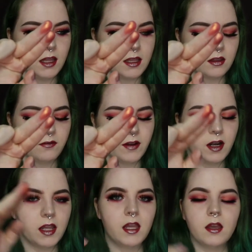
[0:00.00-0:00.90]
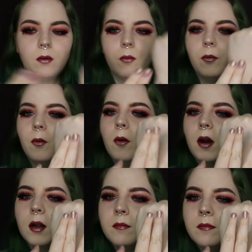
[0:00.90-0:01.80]
Like they're very
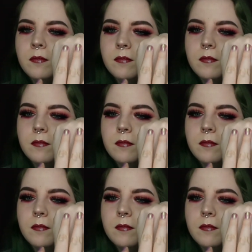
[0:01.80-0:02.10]
warm